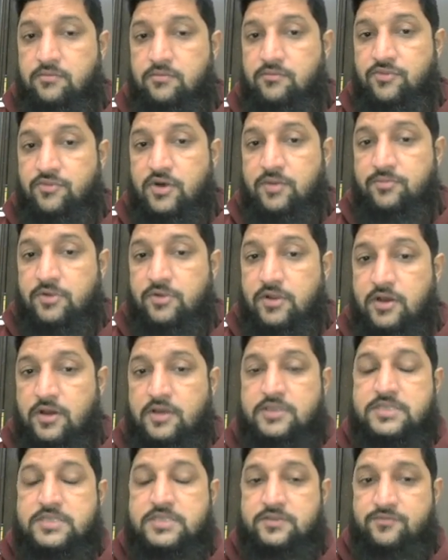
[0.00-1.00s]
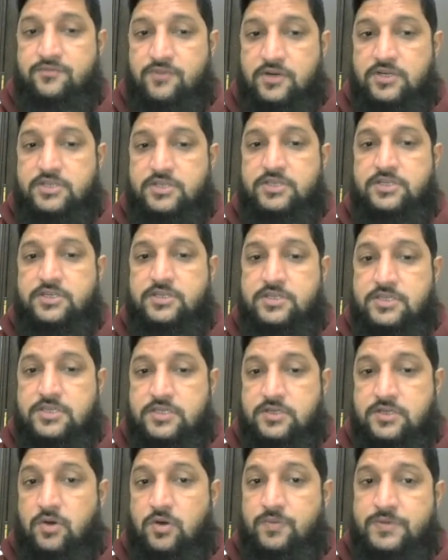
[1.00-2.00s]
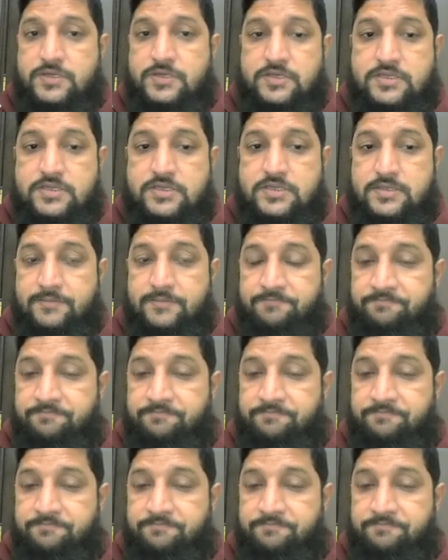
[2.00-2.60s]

formulas and functions and options,